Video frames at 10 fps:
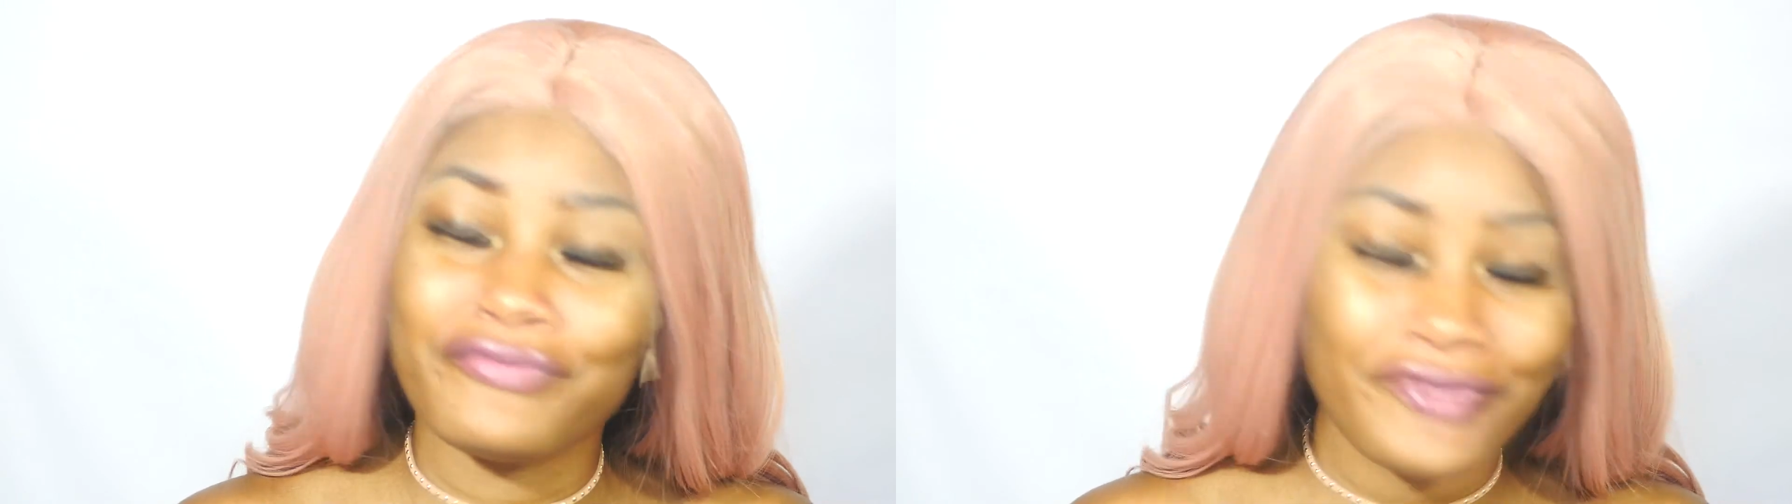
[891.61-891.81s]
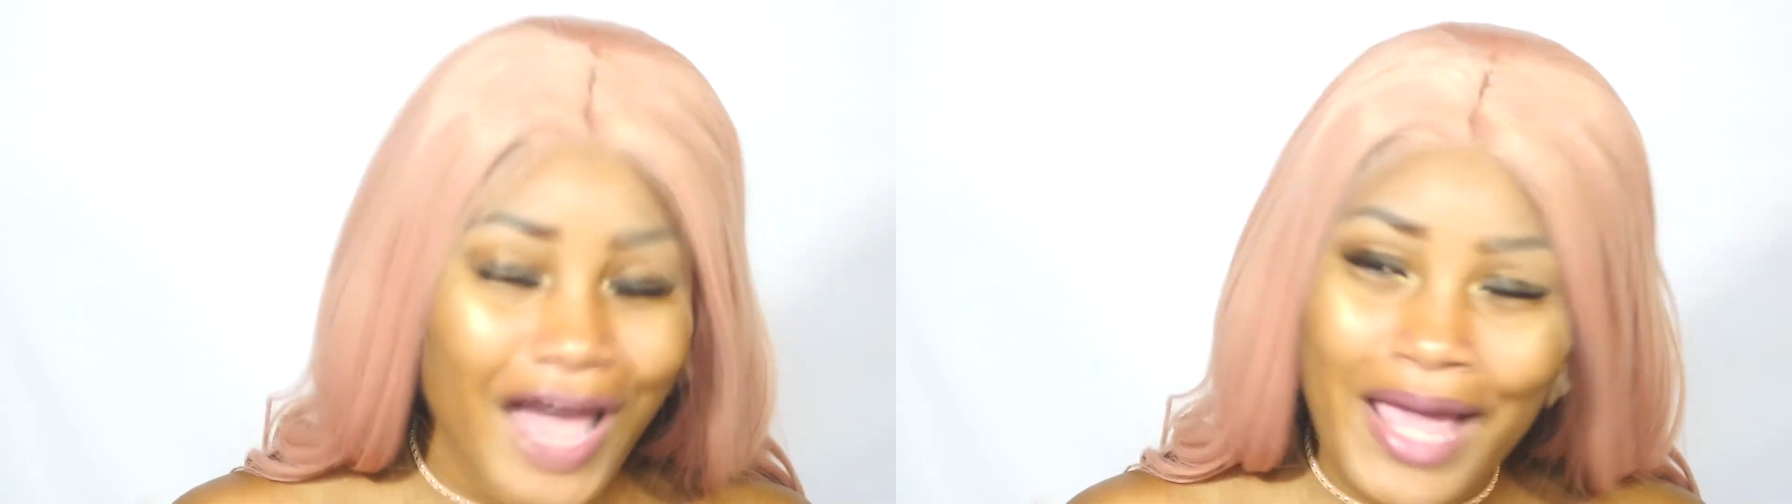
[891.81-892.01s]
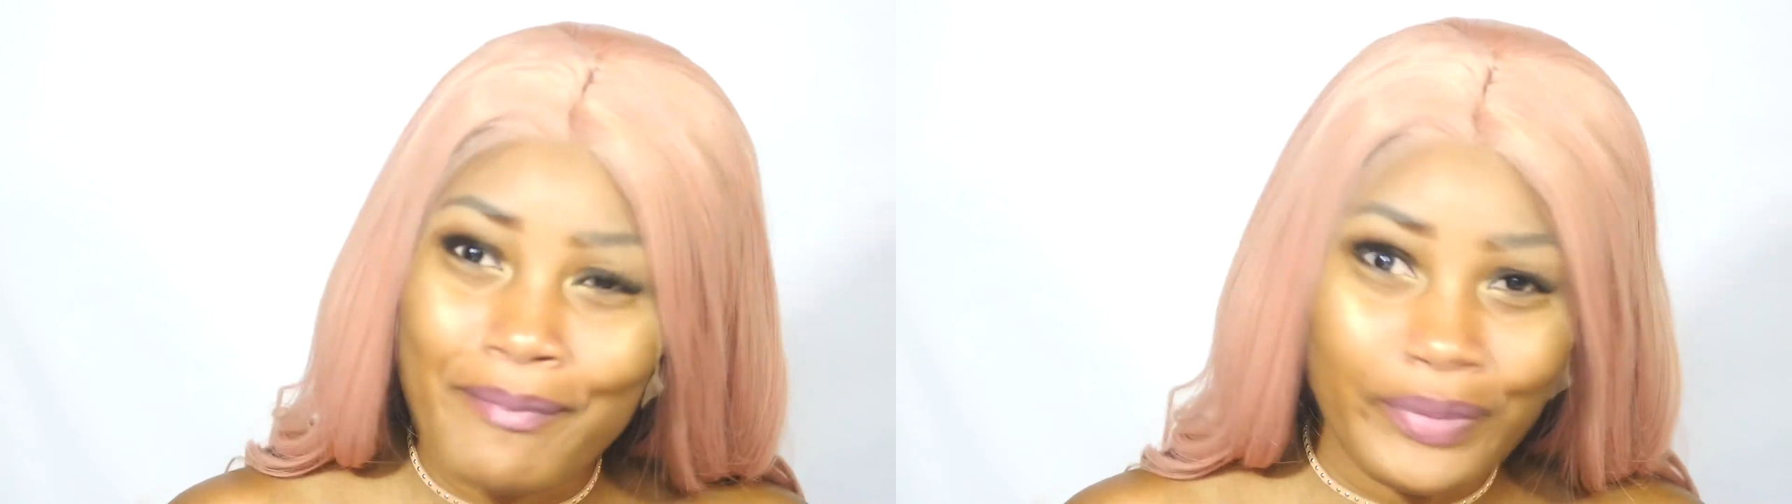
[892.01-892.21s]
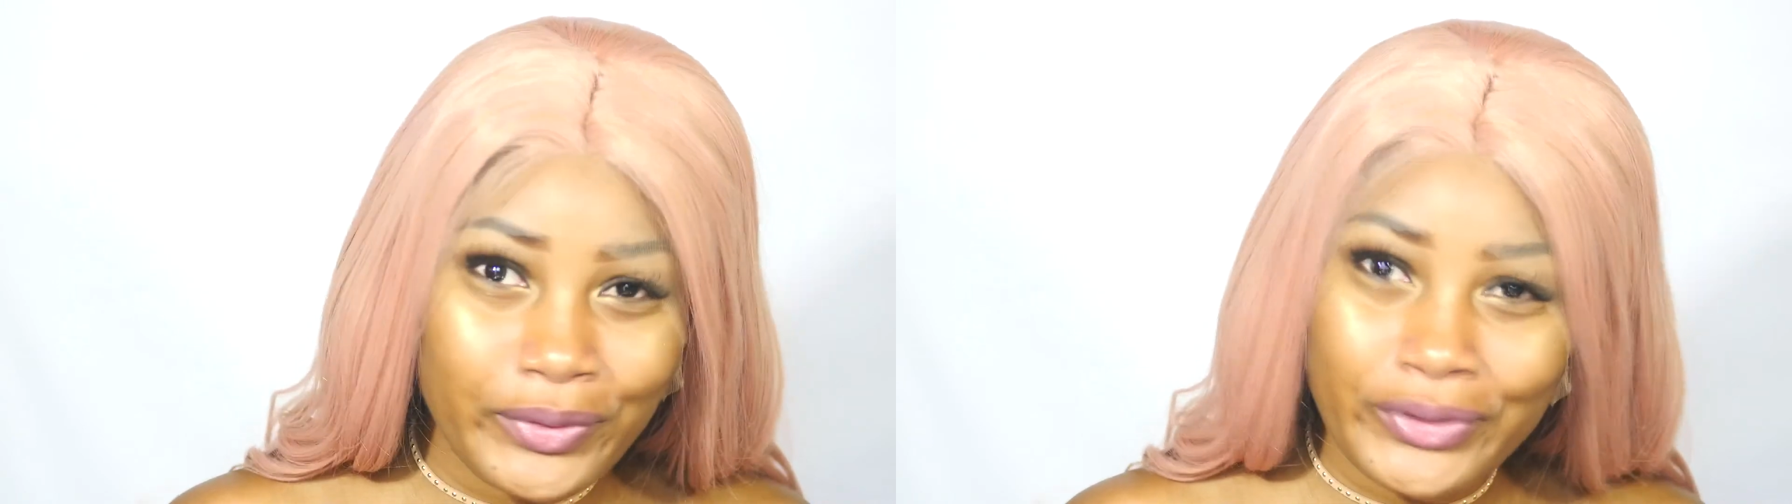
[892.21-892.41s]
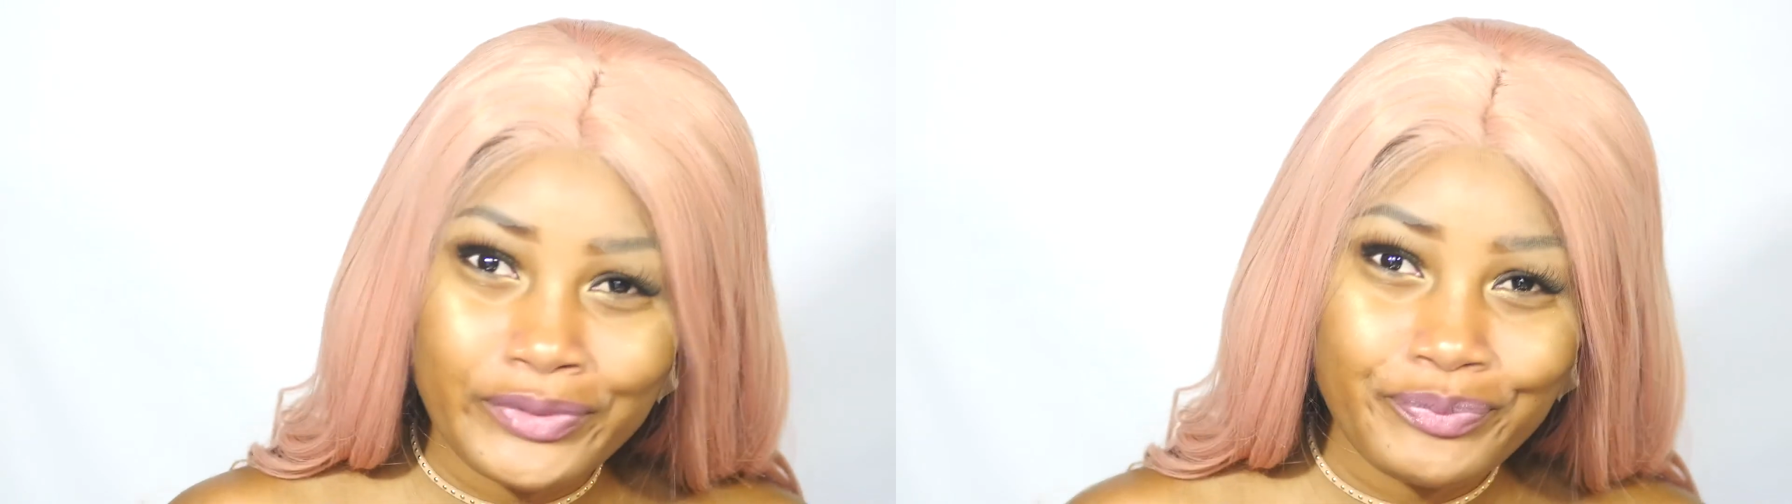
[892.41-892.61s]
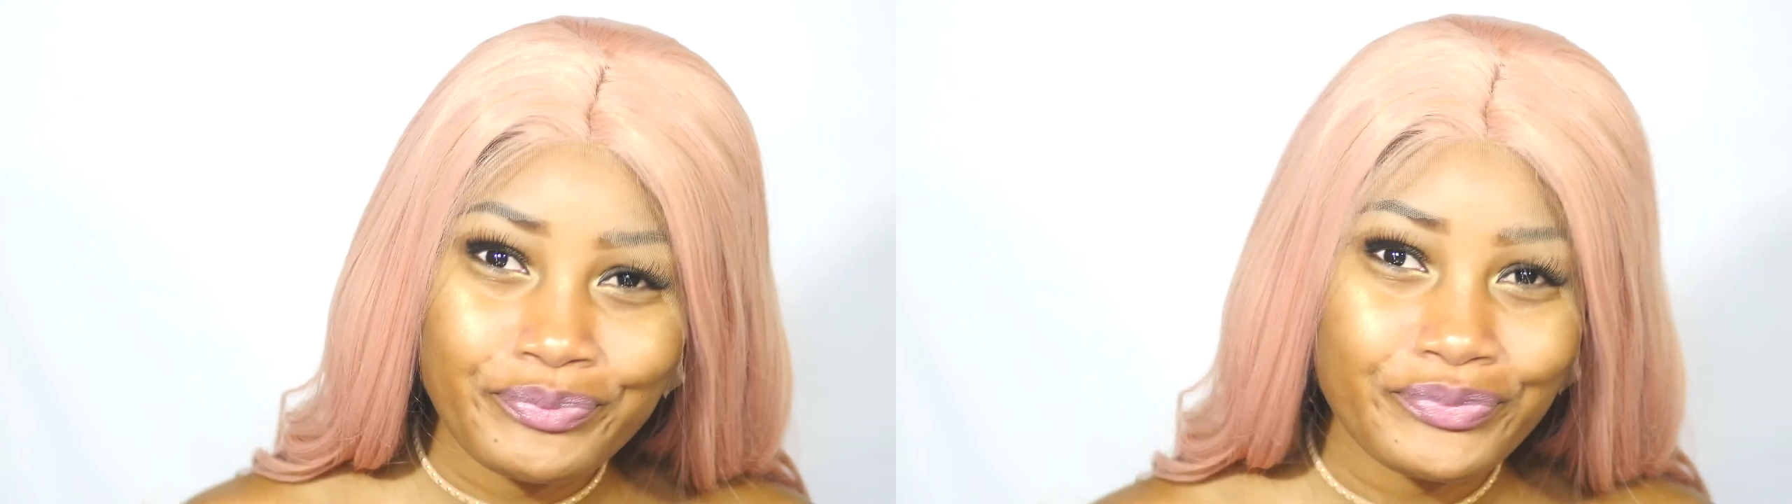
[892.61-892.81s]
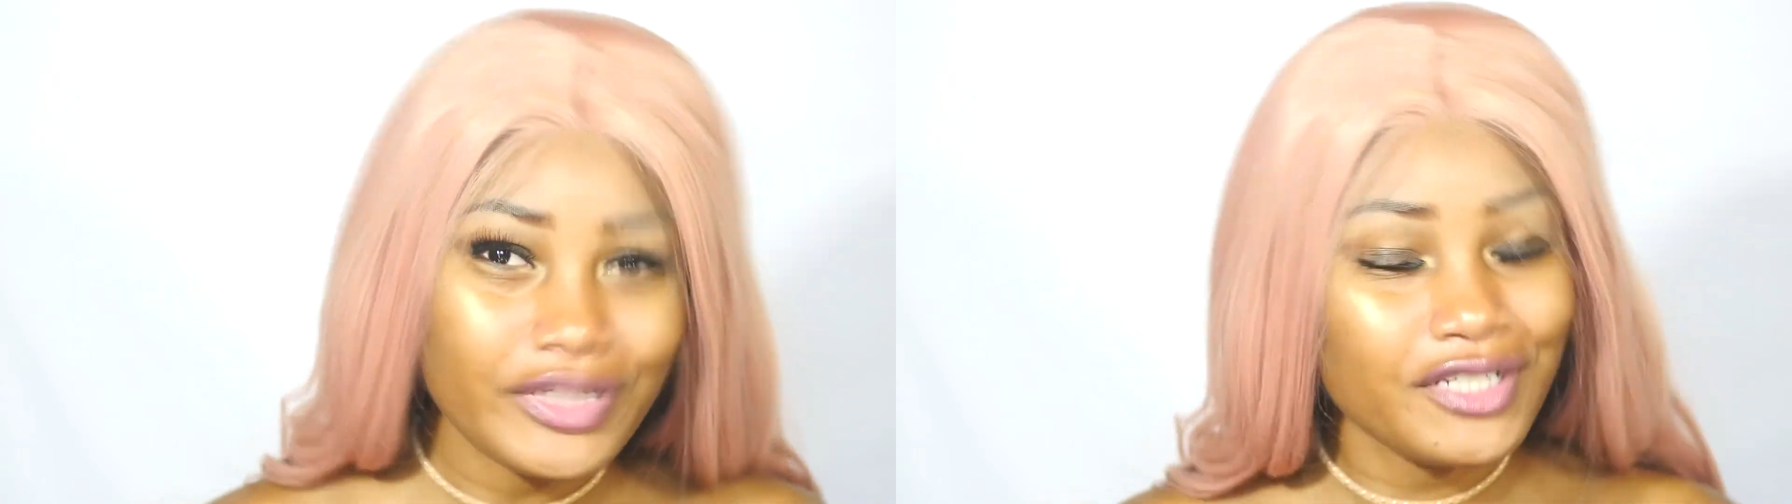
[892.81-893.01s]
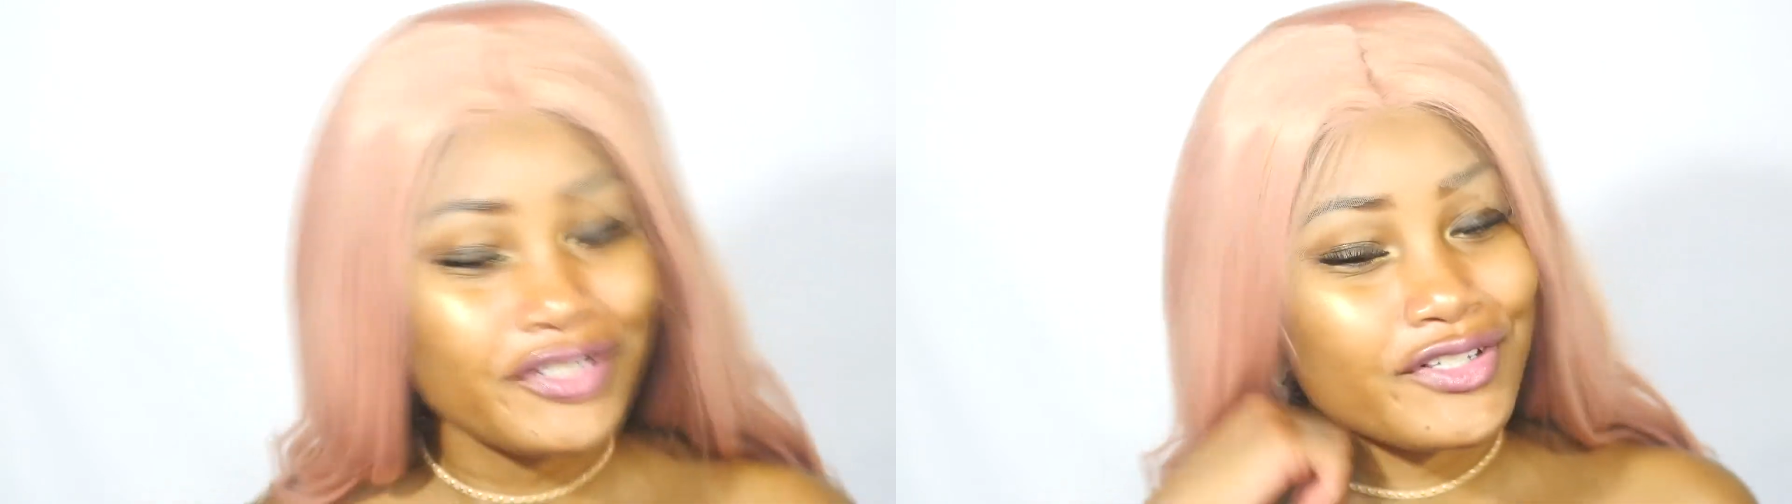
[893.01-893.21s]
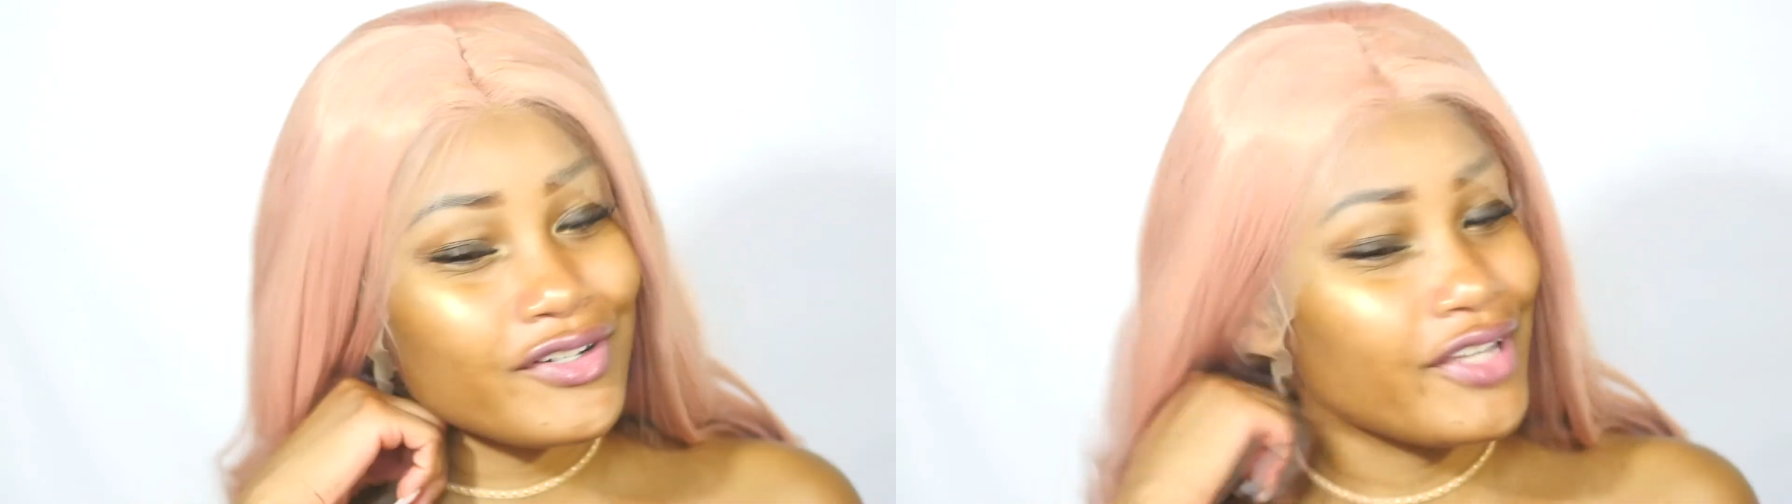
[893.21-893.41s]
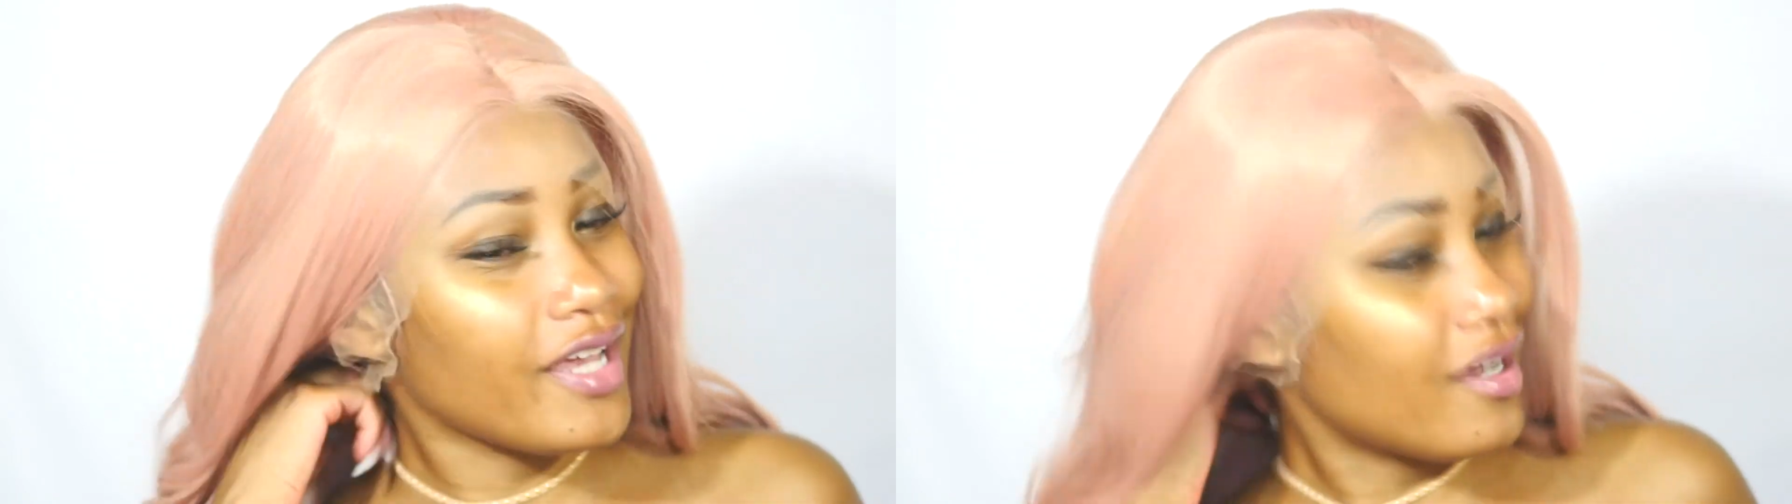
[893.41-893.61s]
fly boo
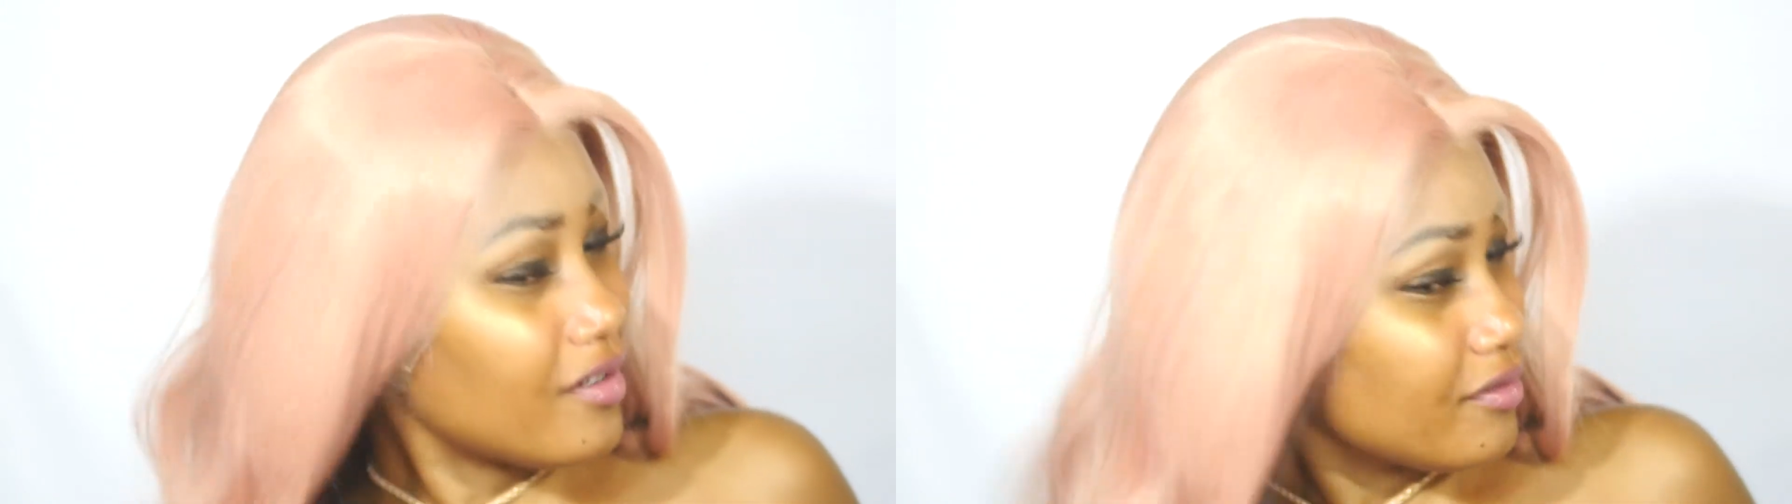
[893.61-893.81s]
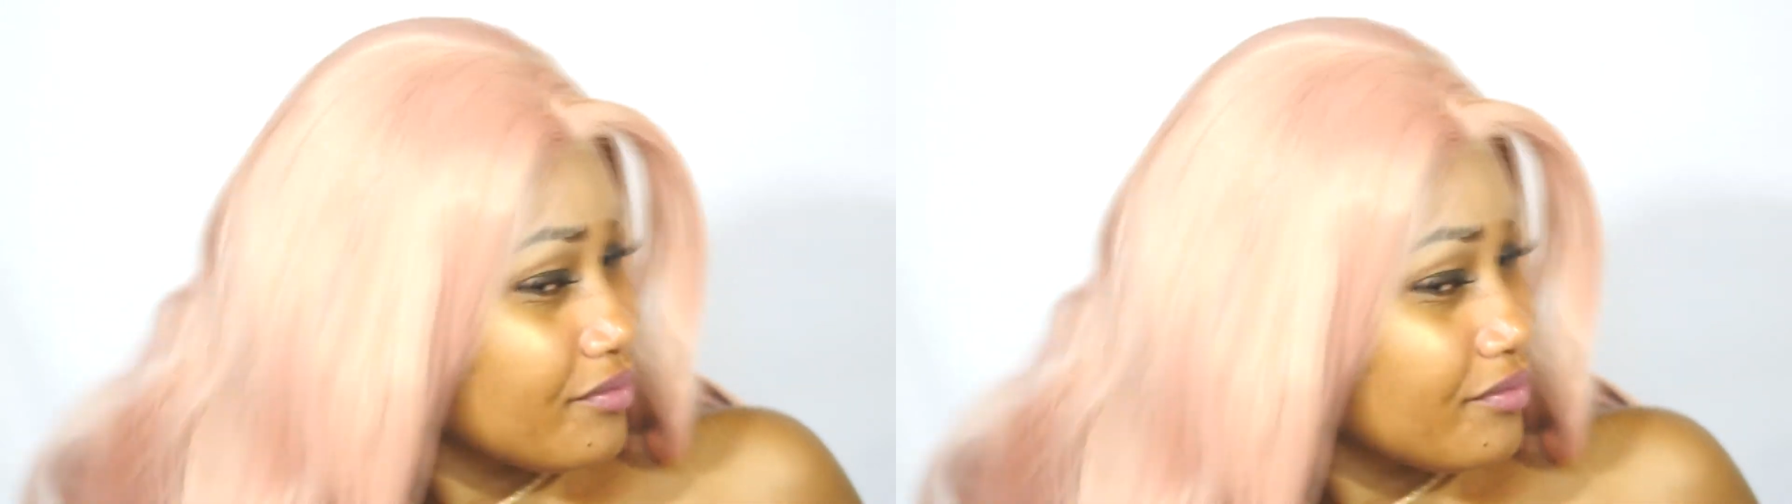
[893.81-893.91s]
so yeah